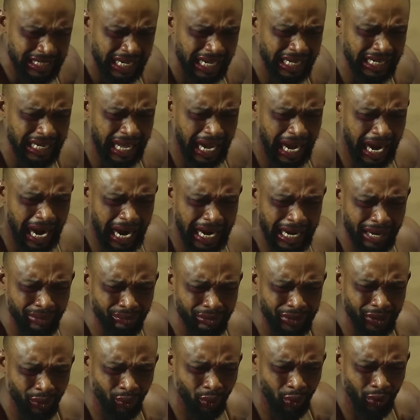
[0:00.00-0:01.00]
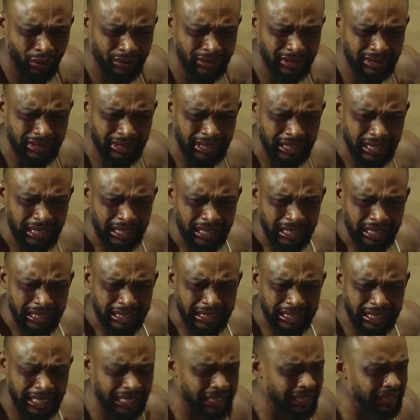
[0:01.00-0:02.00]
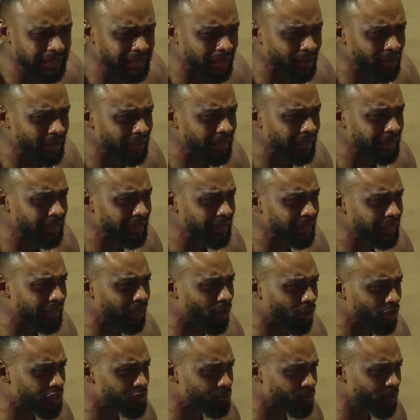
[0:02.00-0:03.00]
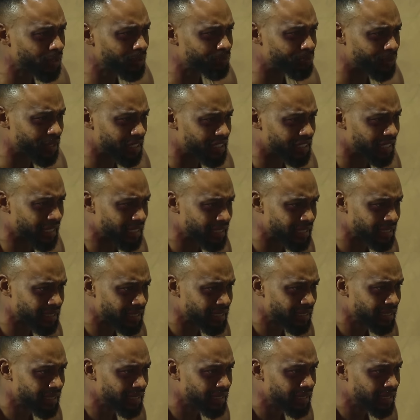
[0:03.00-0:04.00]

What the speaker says: said I am the one killing the gospel preachers.